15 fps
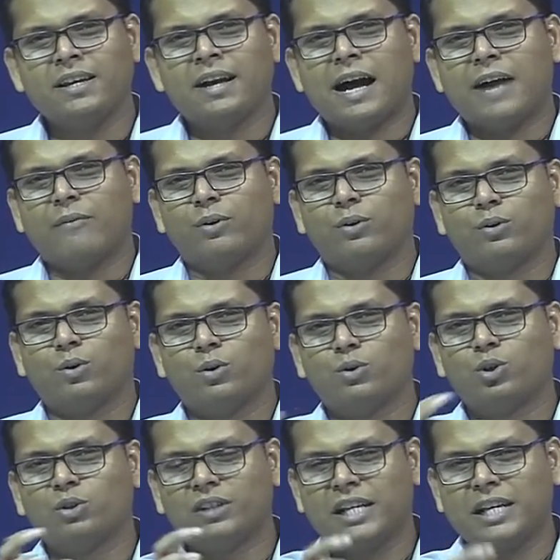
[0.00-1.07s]
I want to go
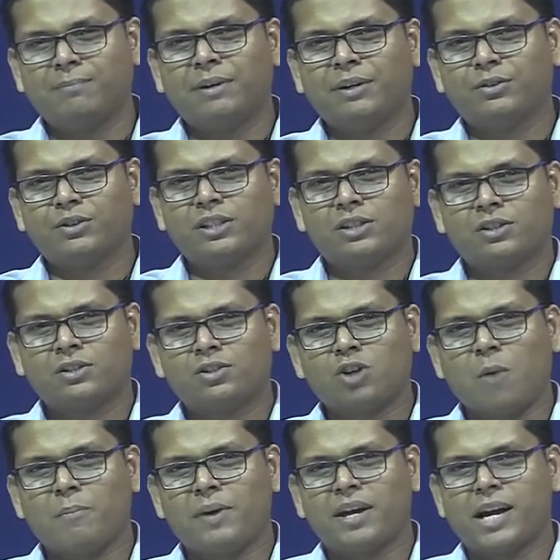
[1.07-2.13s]
deep into this topic,